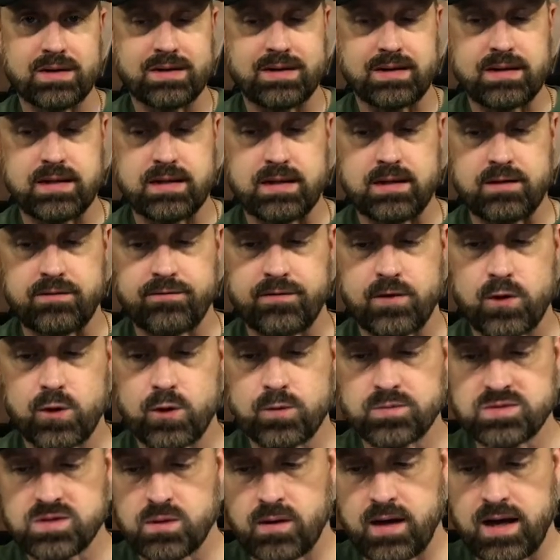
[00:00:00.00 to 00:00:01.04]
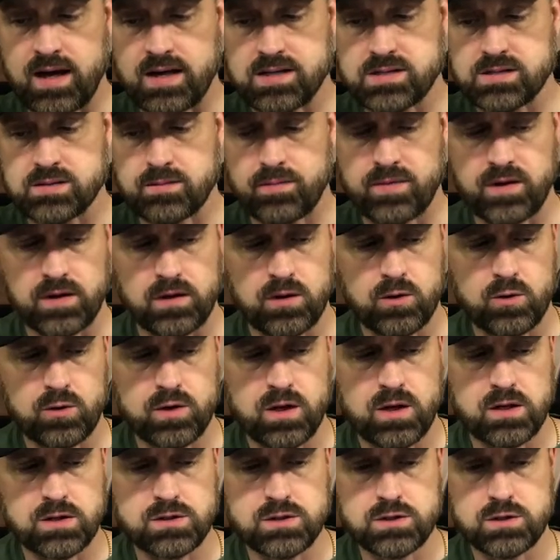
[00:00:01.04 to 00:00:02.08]
the foam so it had something to hold
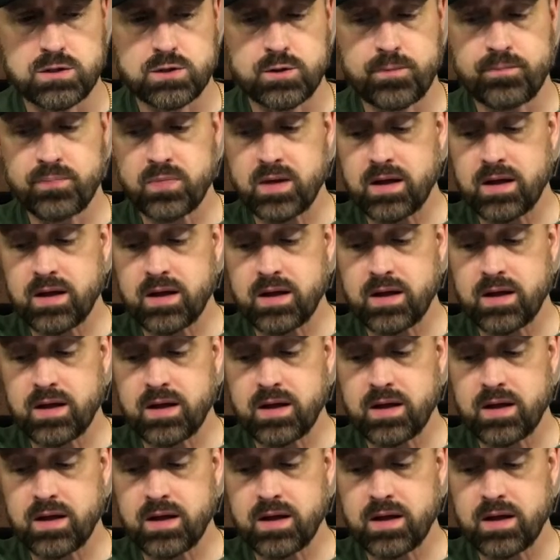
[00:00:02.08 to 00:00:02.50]
on to.